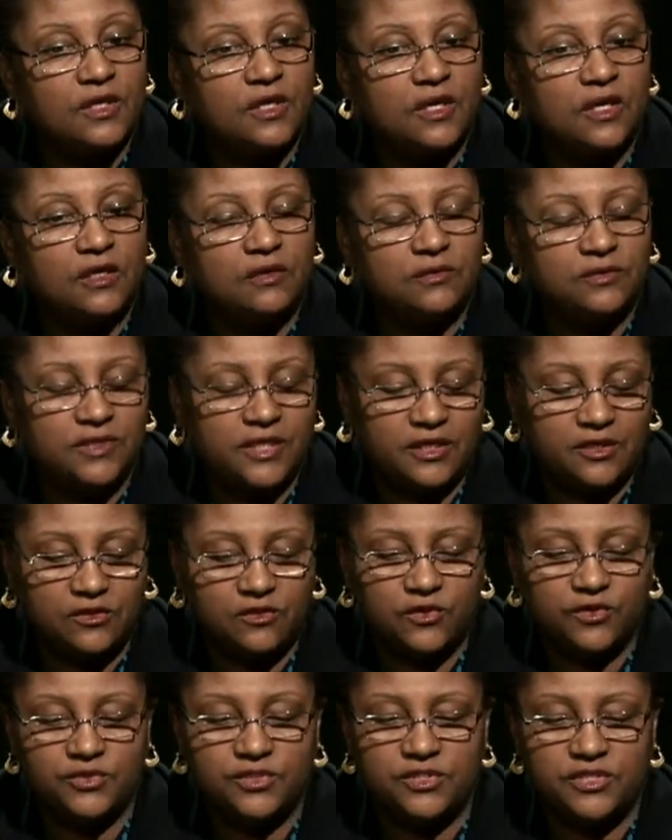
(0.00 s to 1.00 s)
uh, not a
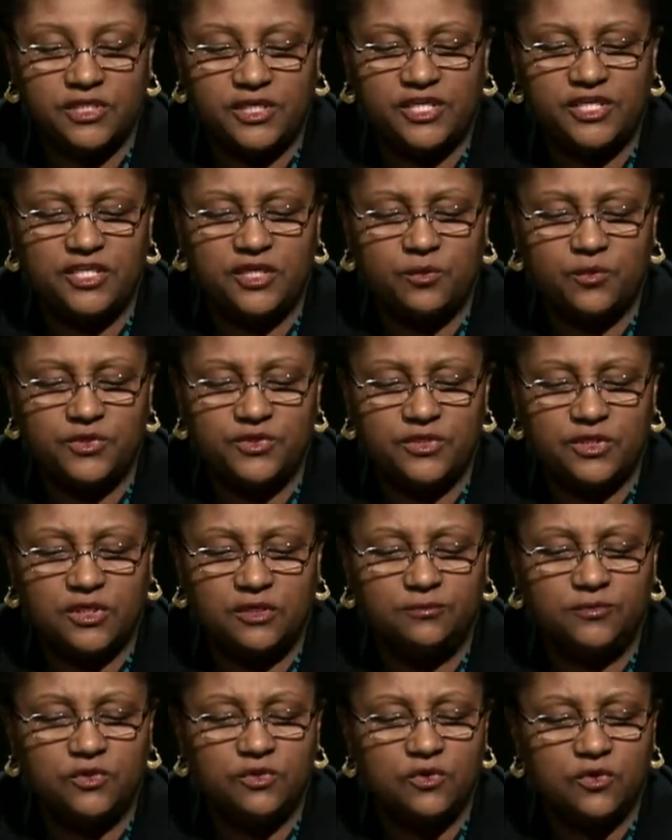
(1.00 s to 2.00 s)
Croson study, there was
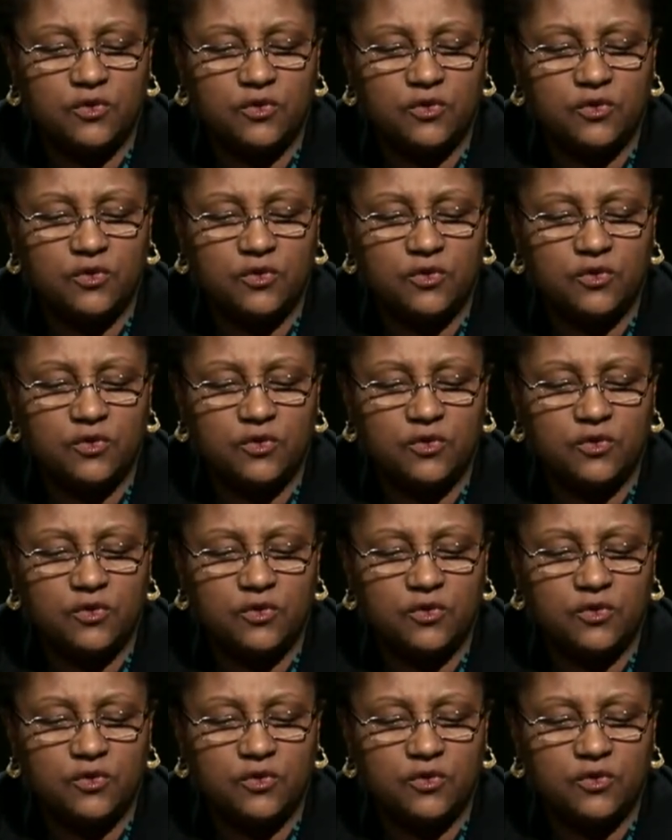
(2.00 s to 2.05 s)
a